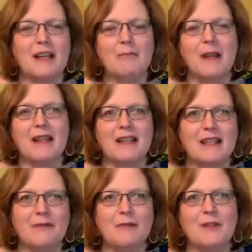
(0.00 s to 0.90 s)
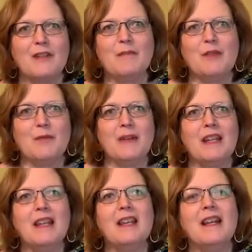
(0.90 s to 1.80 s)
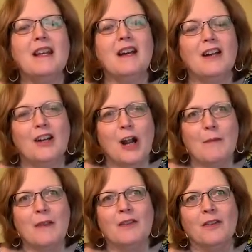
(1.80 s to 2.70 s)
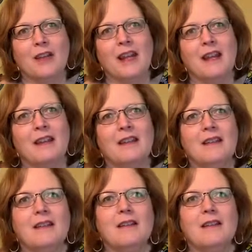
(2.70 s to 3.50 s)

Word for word: It can make the difference between a garment looking